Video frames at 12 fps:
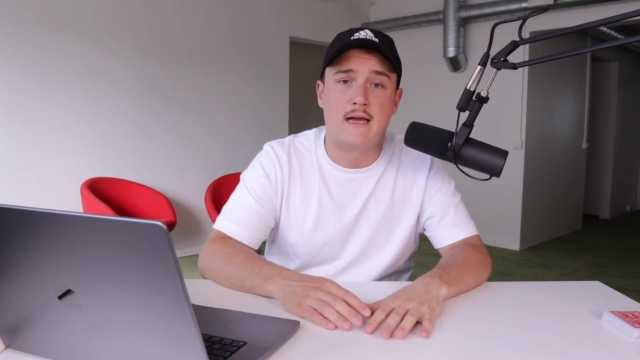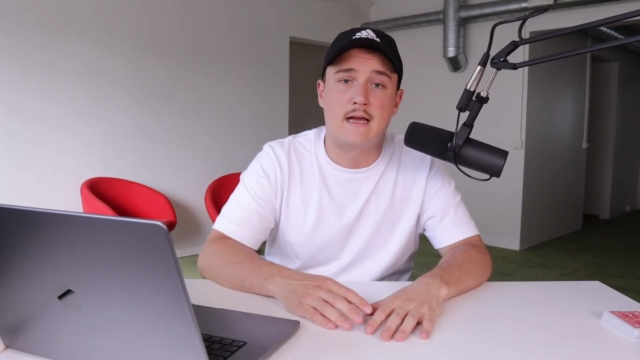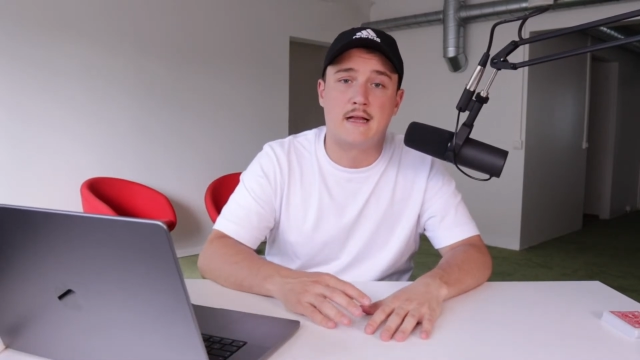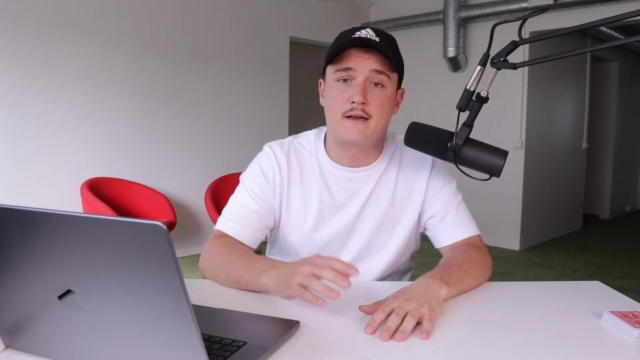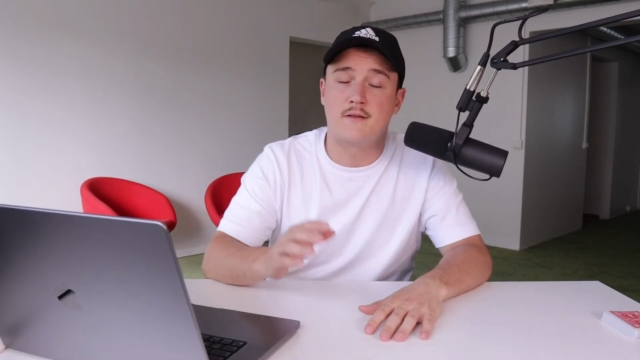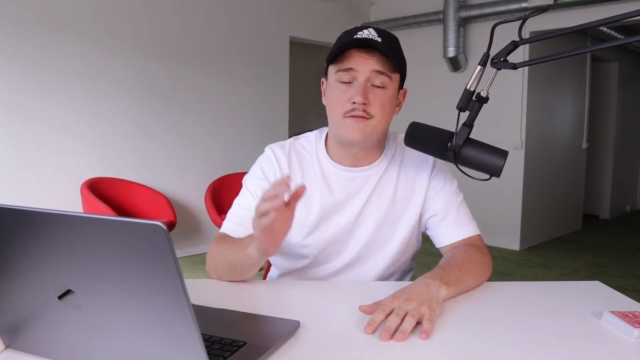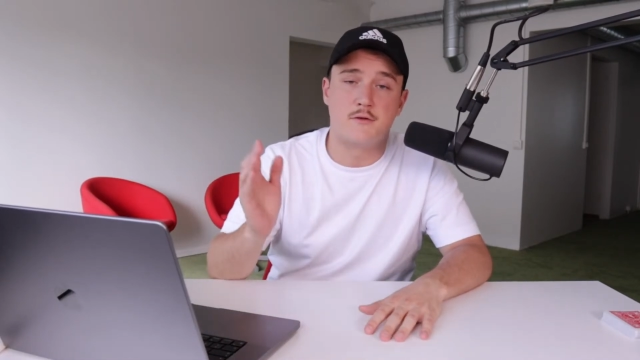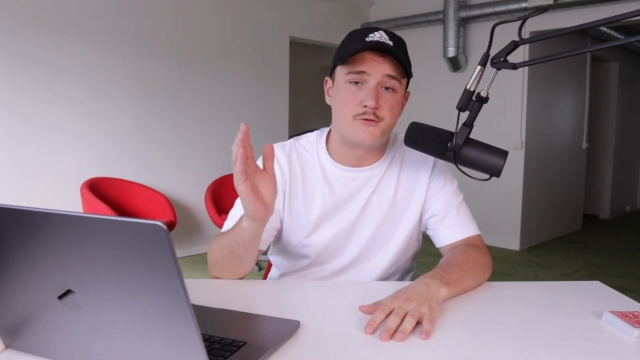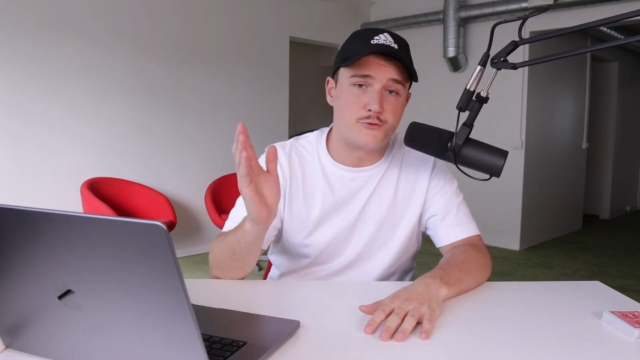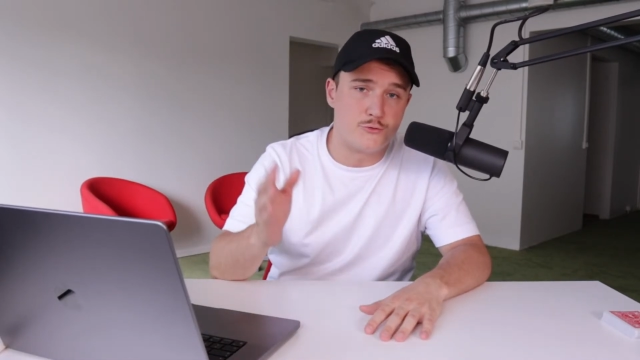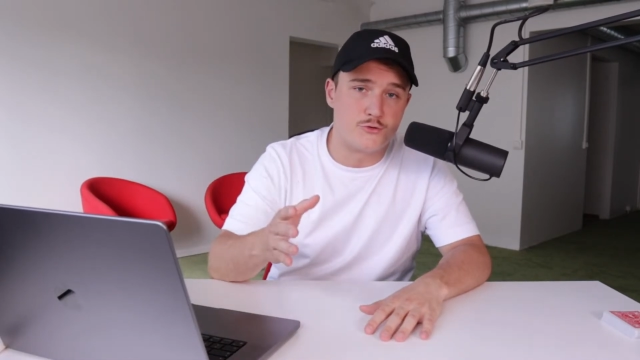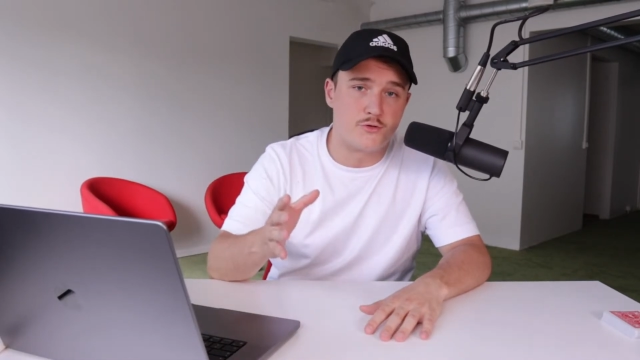and if you
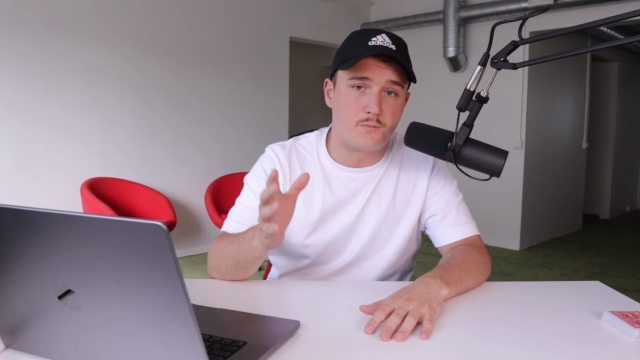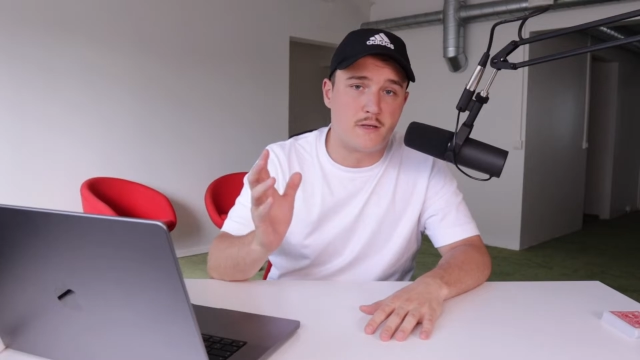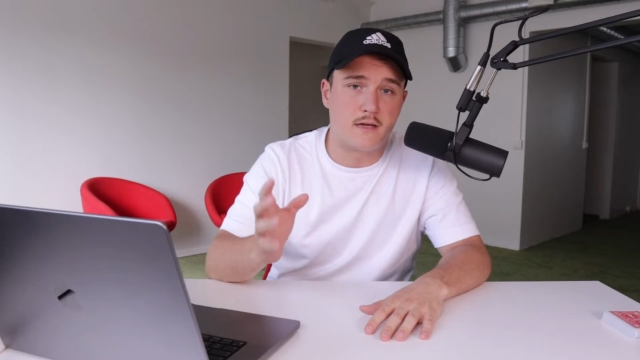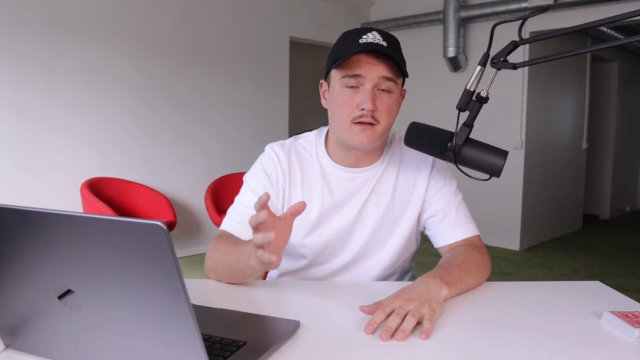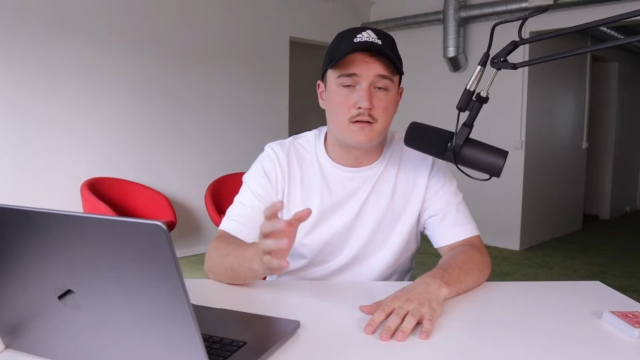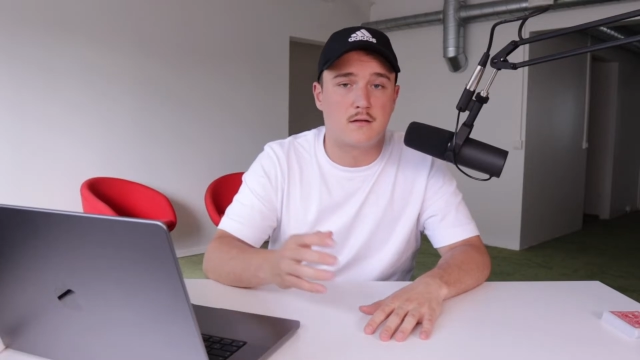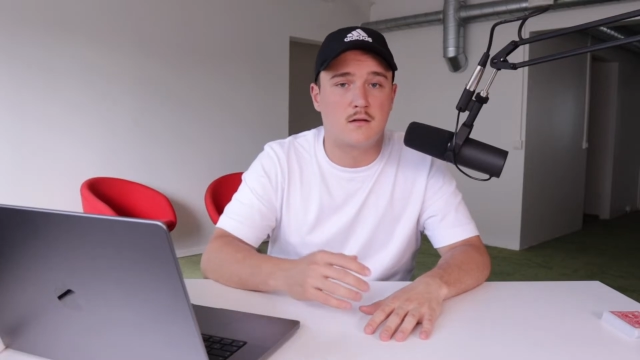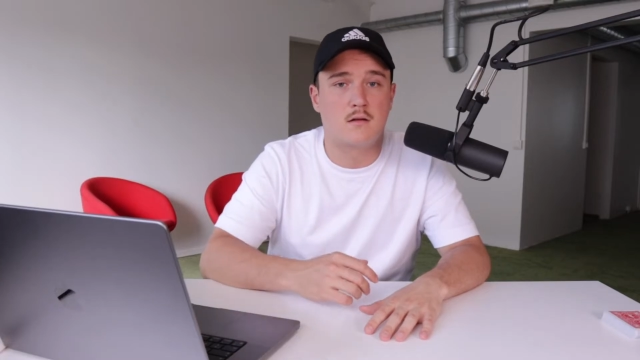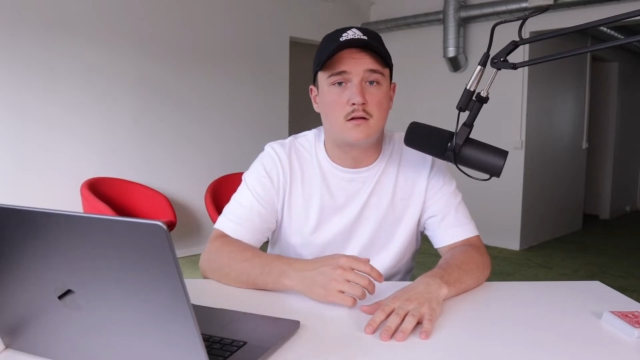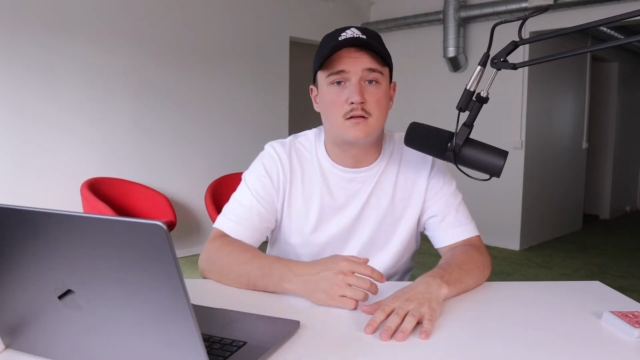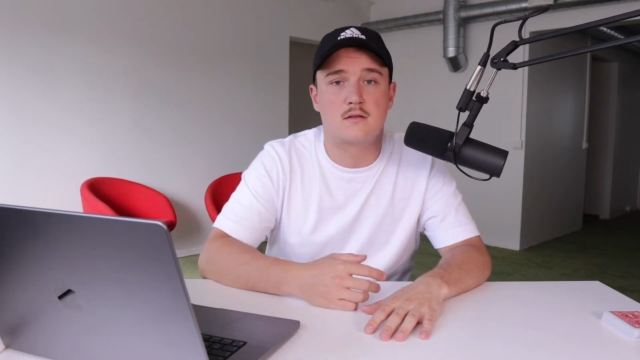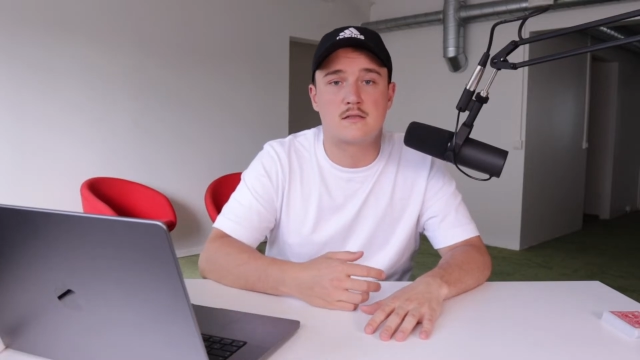choose to pick
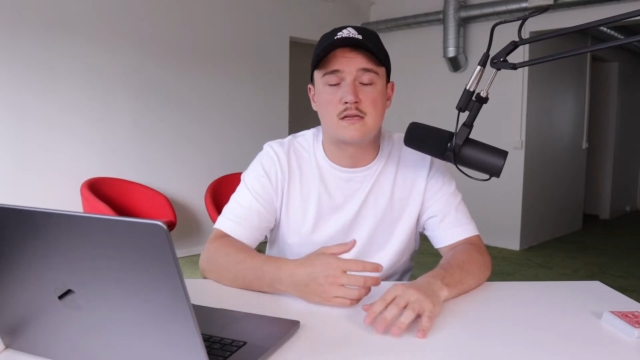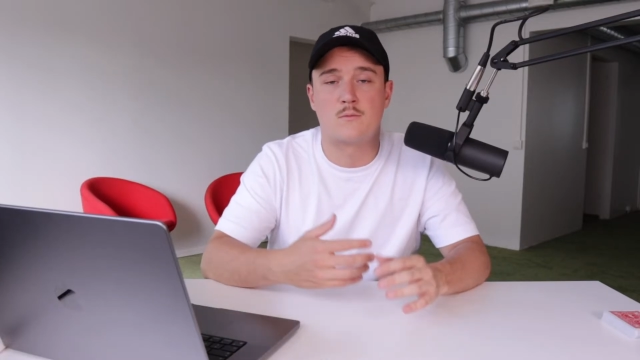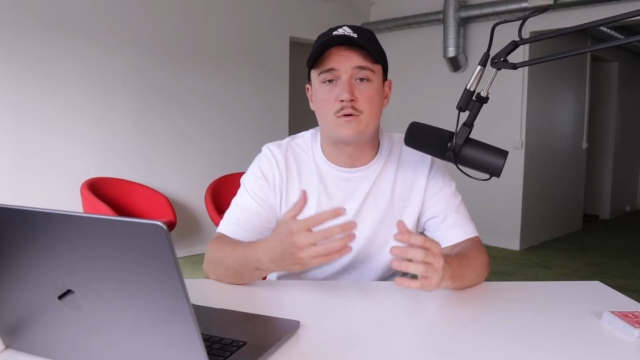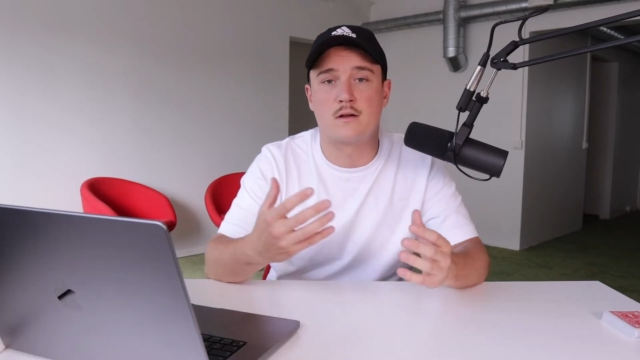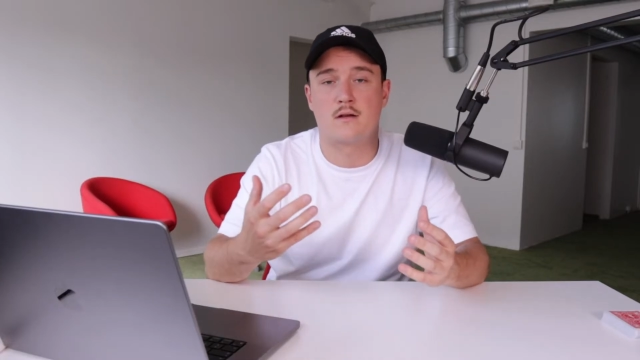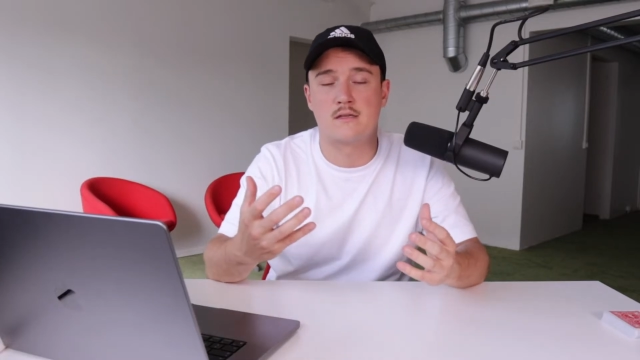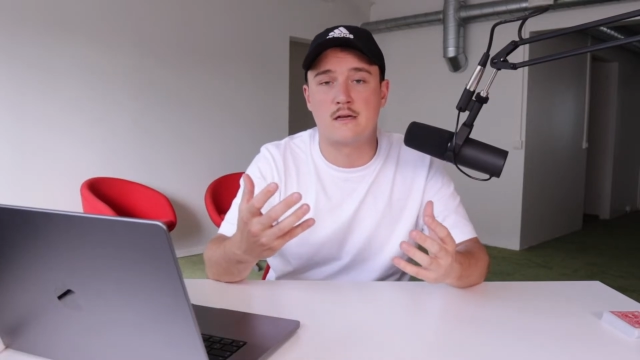uh, someone,